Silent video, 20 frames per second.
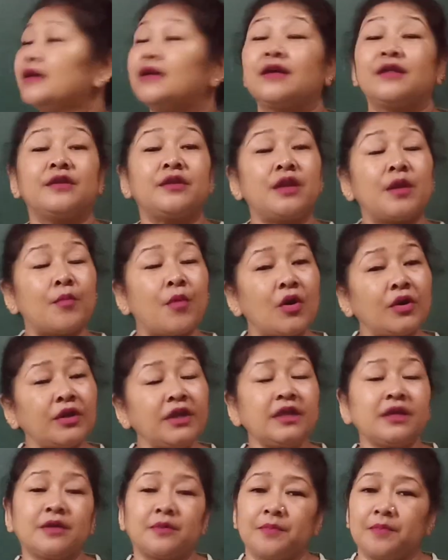
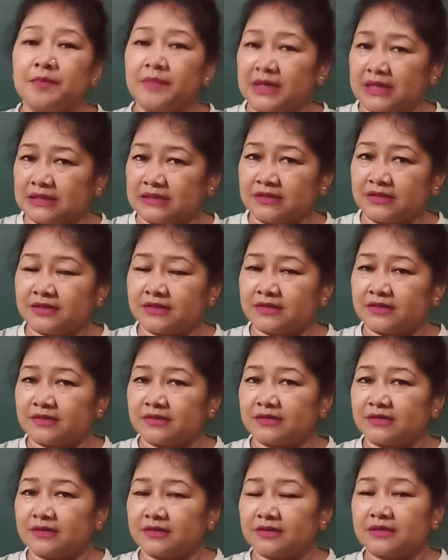Mnemonic
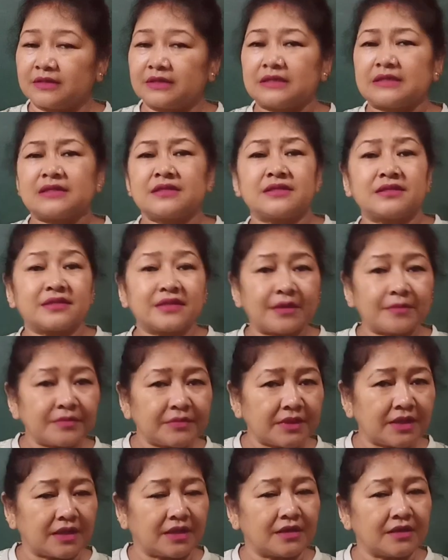means
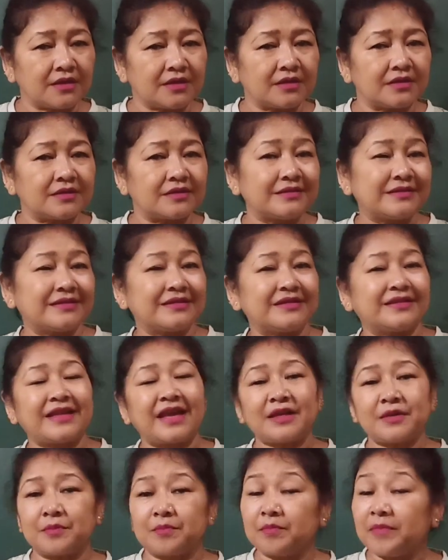something
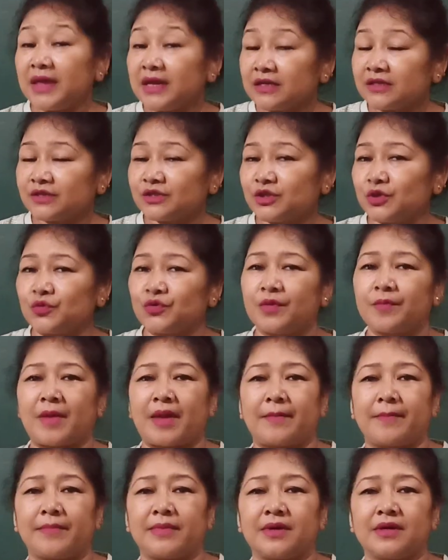that makes you
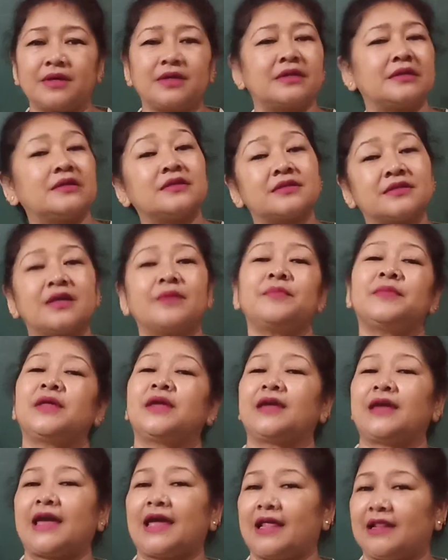remember
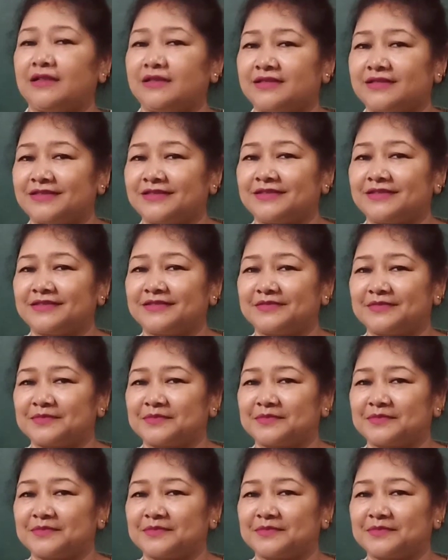something else.